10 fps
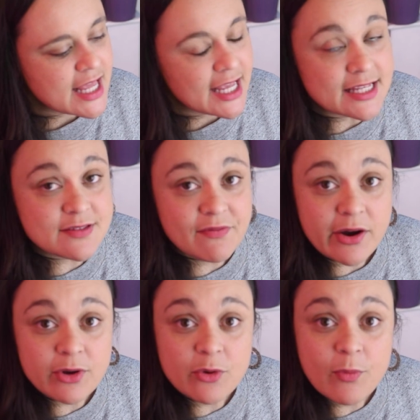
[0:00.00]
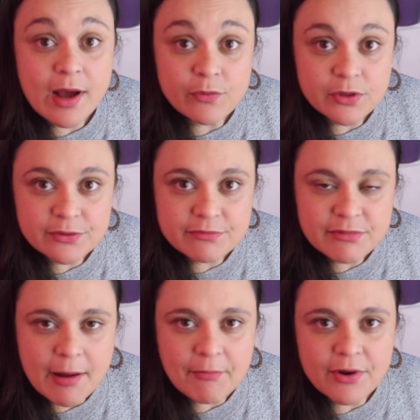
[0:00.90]
it's very well known
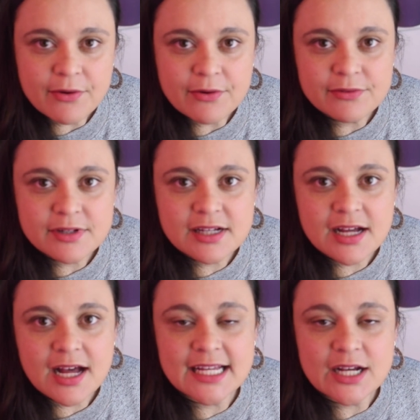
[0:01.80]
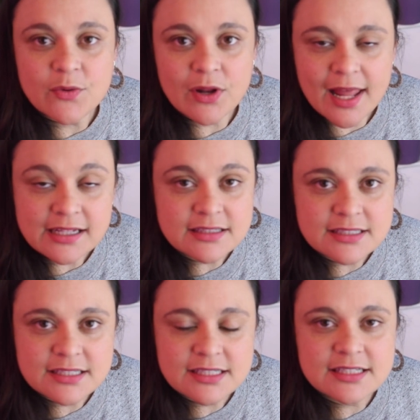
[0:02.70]
among the
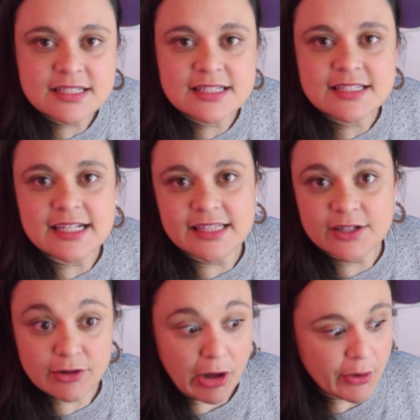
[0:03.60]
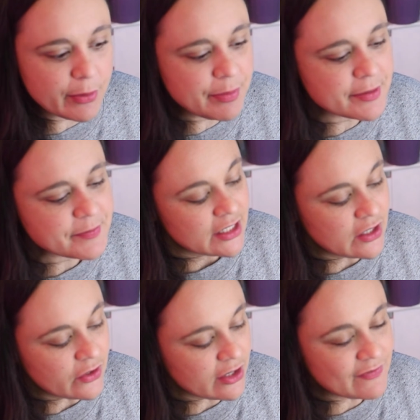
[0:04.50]
collectors in the globe.
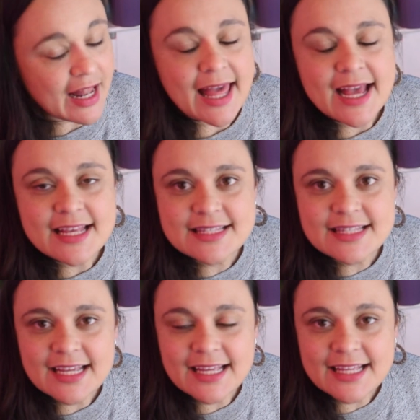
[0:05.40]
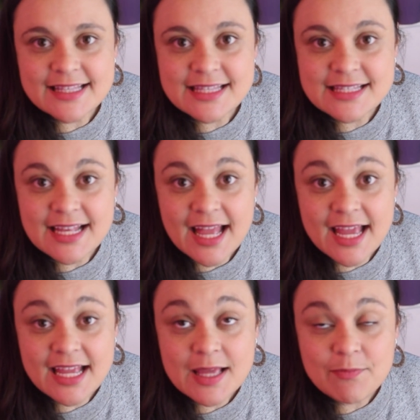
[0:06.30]
Nonetheless, it's
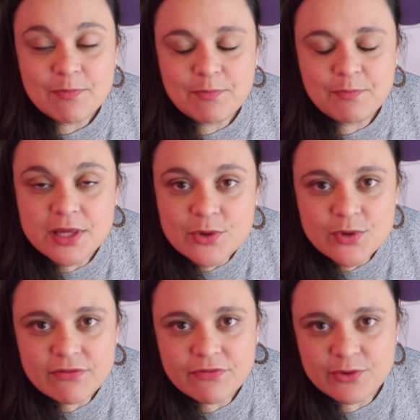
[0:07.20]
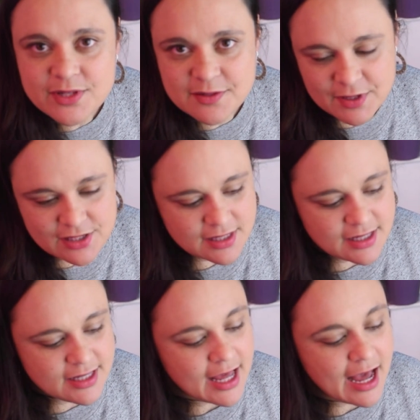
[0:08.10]
a beautiful
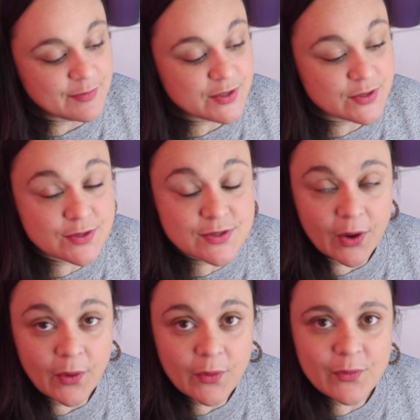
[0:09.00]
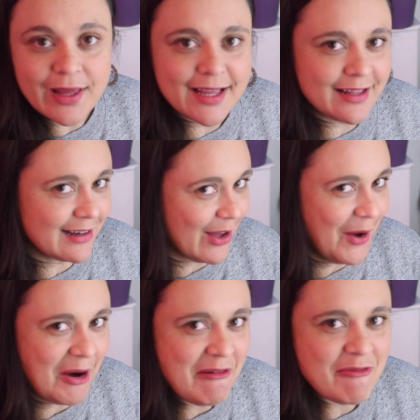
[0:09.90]
species. I'm so in
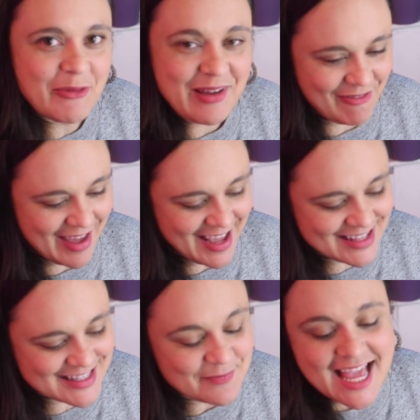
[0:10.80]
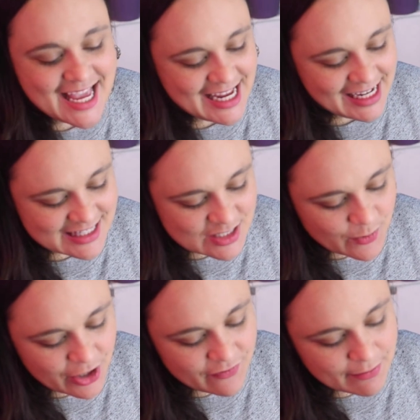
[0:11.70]
love with it. It's
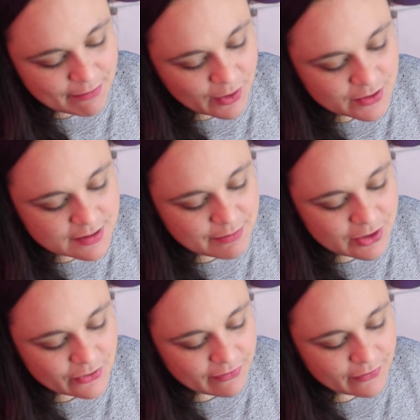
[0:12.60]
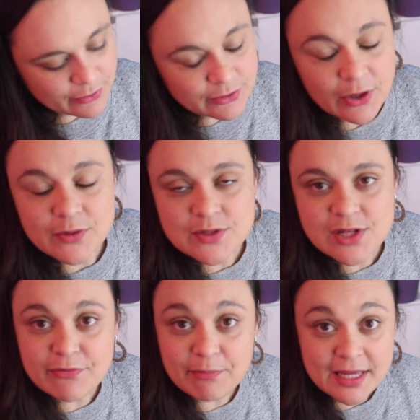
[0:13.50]
one of the most beautiful tones
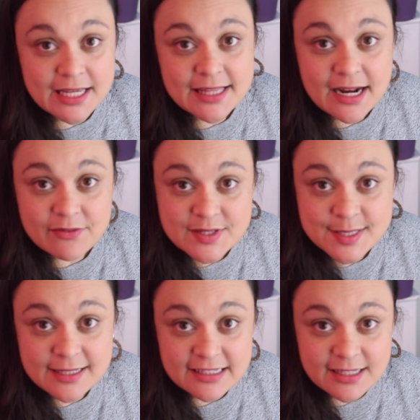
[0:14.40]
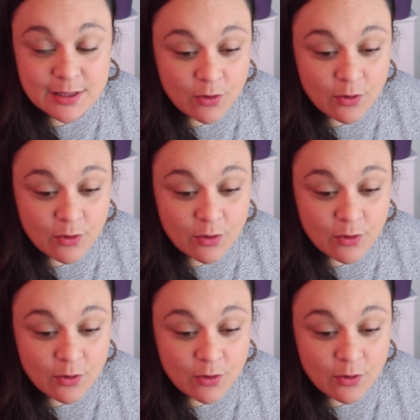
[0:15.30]
of pink that I've seen in